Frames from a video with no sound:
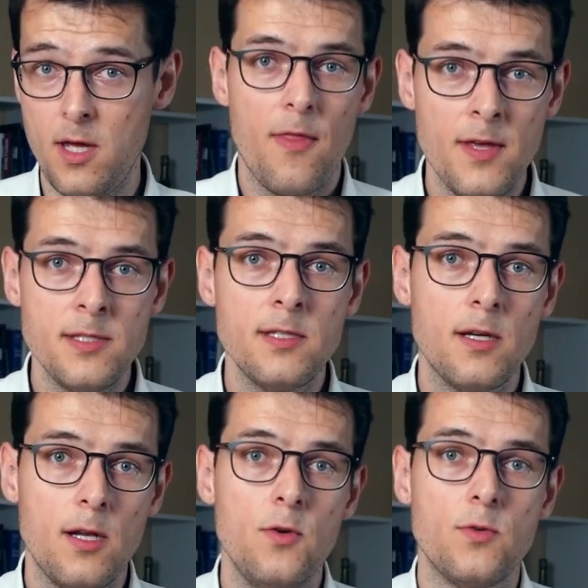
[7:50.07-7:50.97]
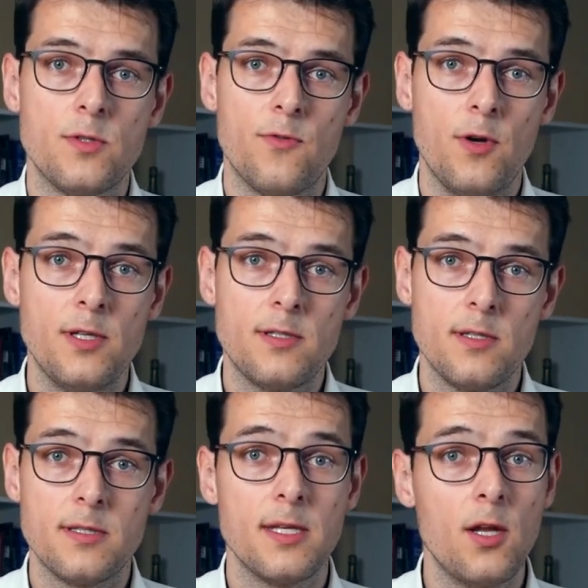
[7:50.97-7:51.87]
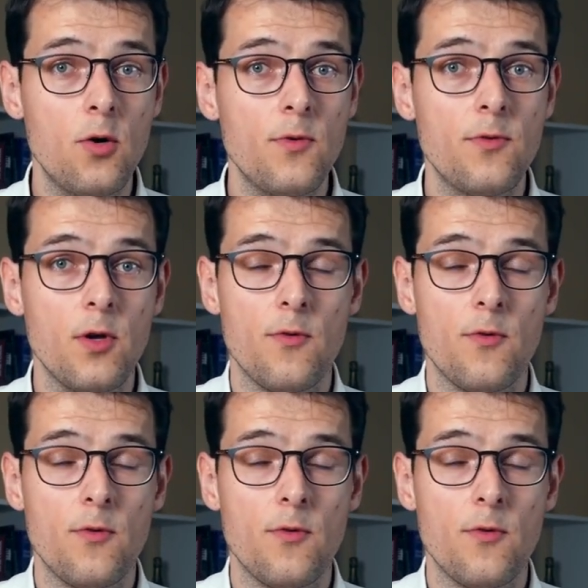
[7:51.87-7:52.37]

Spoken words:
This includes, for instance, an overview